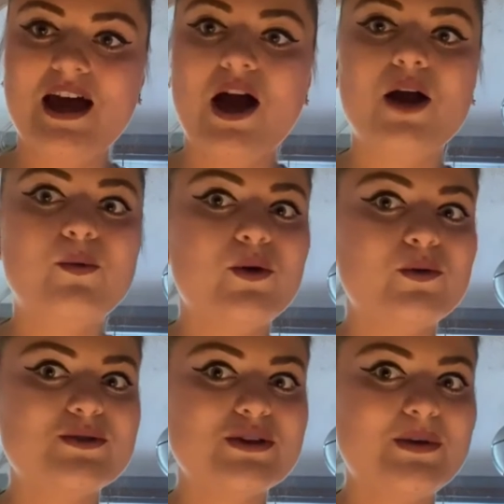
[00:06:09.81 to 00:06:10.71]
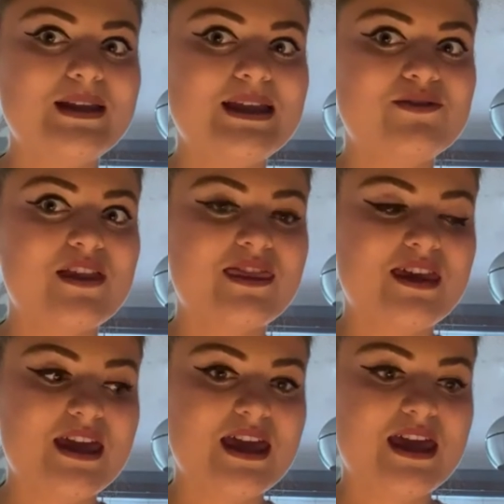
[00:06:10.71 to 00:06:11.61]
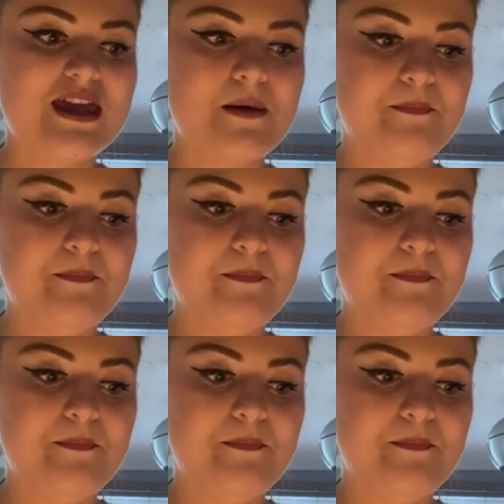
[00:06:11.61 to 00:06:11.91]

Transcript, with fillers: I will also leave the